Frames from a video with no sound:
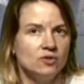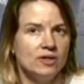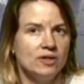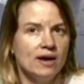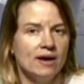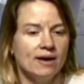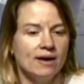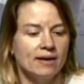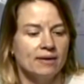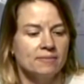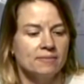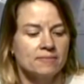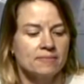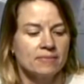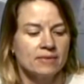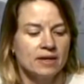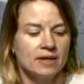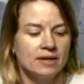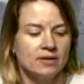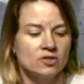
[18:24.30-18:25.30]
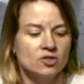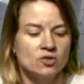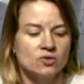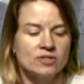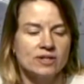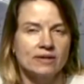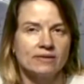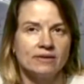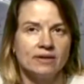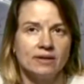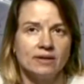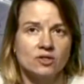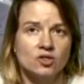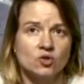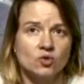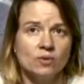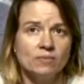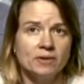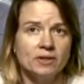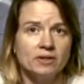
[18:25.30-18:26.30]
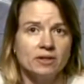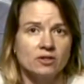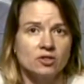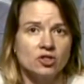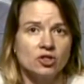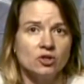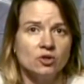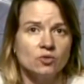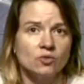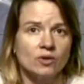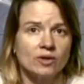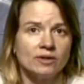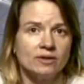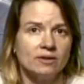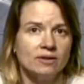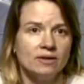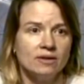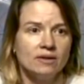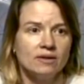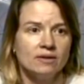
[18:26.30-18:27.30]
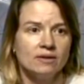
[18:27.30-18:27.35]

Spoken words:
after you die. And it turns out that extremely young children